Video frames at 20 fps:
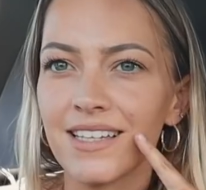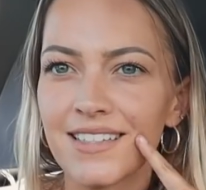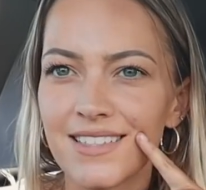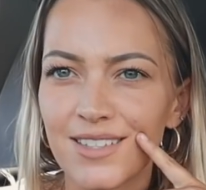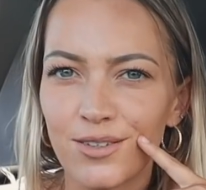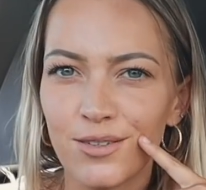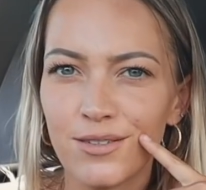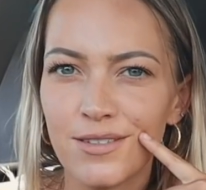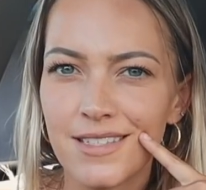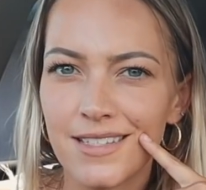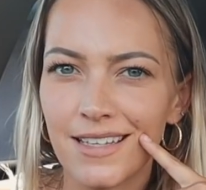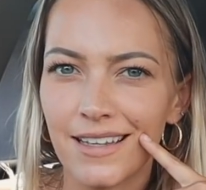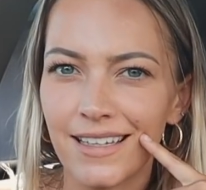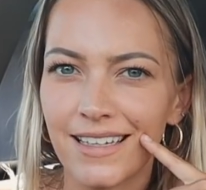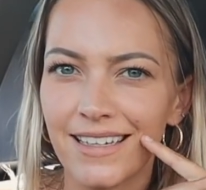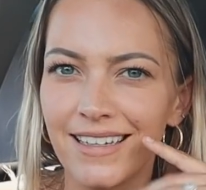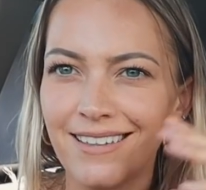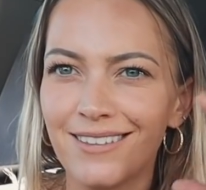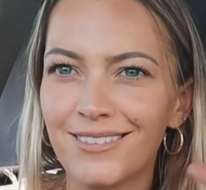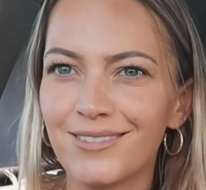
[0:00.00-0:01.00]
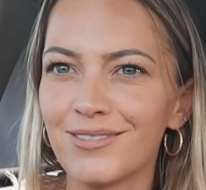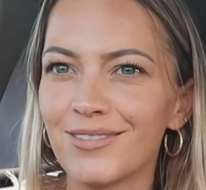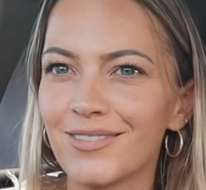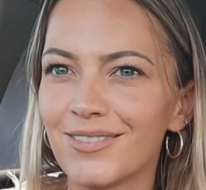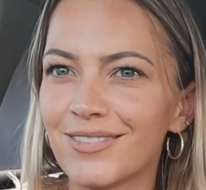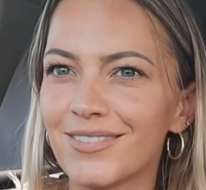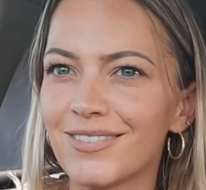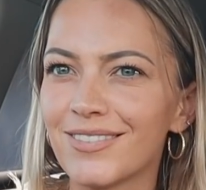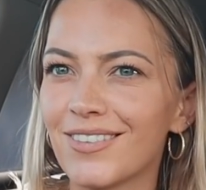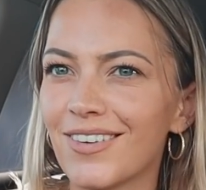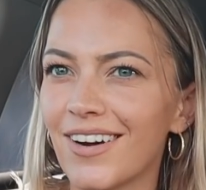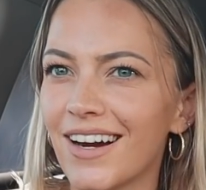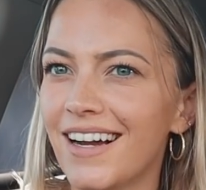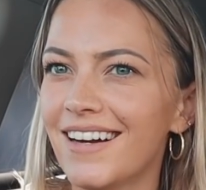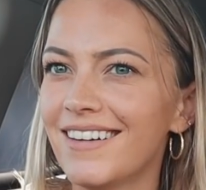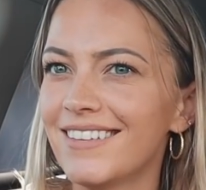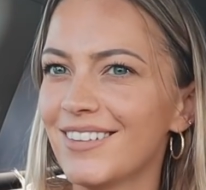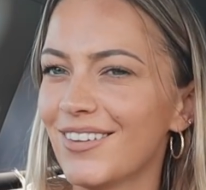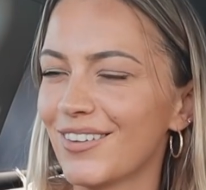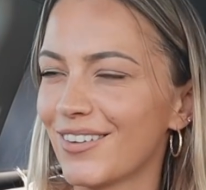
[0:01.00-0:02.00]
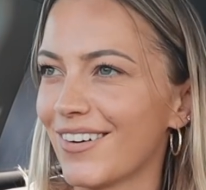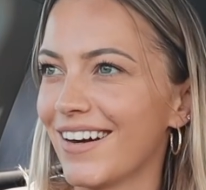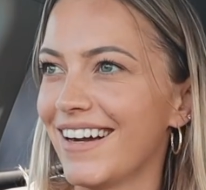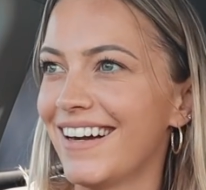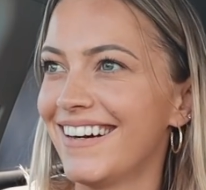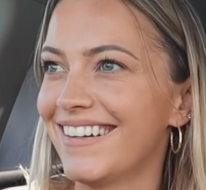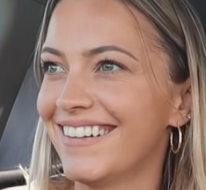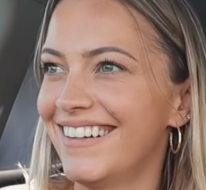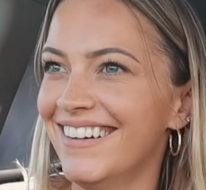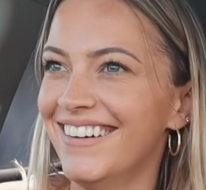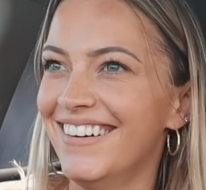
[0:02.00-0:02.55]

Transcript: is it called silicon? Grout? Not grout.